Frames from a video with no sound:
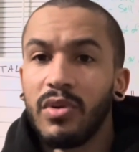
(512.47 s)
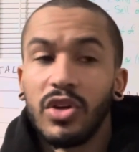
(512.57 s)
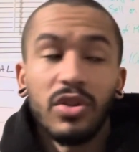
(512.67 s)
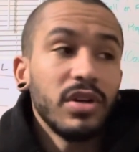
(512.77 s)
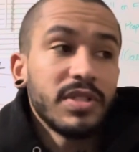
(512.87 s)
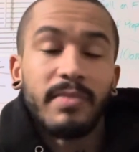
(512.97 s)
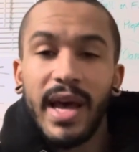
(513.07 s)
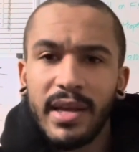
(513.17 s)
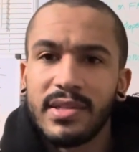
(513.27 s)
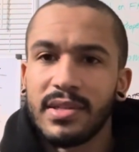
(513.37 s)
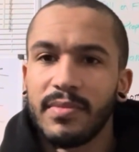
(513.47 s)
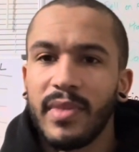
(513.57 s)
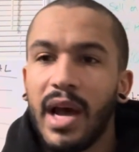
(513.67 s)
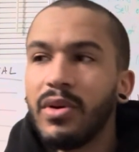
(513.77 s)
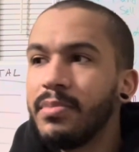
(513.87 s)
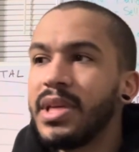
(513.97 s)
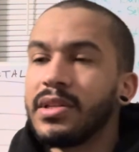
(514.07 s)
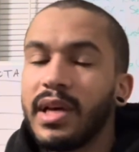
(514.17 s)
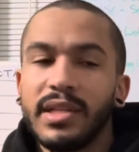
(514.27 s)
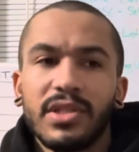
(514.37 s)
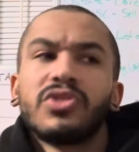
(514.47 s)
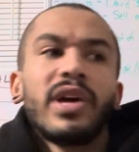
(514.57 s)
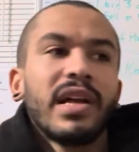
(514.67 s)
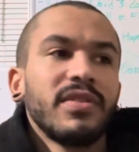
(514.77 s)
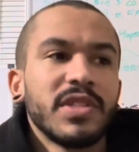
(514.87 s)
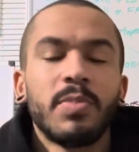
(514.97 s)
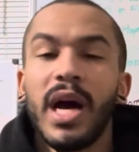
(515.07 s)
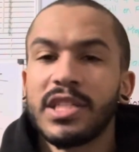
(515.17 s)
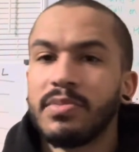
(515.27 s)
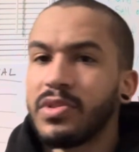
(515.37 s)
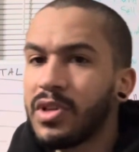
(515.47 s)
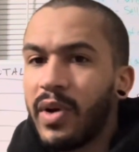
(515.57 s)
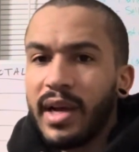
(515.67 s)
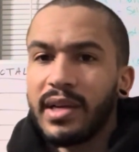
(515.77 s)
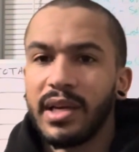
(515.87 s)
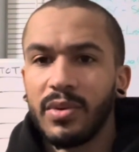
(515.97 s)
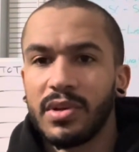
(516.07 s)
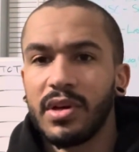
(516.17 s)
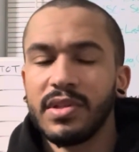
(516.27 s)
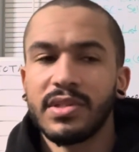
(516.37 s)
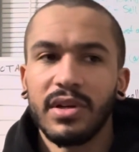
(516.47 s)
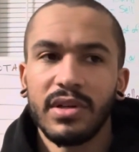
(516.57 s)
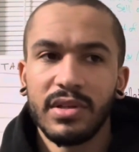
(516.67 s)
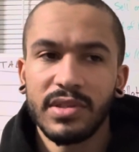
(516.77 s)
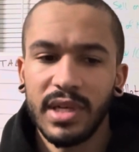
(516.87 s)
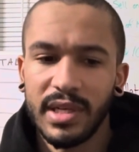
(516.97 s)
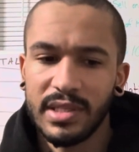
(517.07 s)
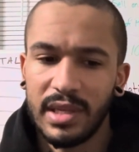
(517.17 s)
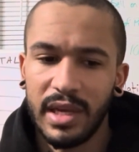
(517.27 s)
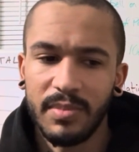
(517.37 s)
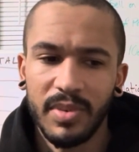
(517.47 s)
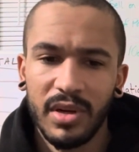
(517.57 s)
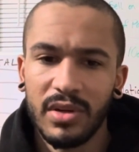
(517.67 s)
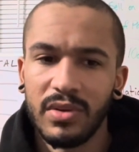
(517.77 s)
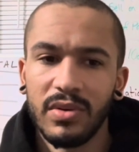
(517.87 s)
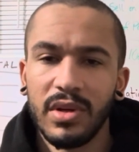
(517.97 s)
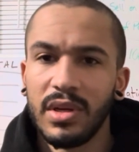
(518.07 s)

looks max. I want to be as attractive as possible so I can get with all these girls. And it's like, bro,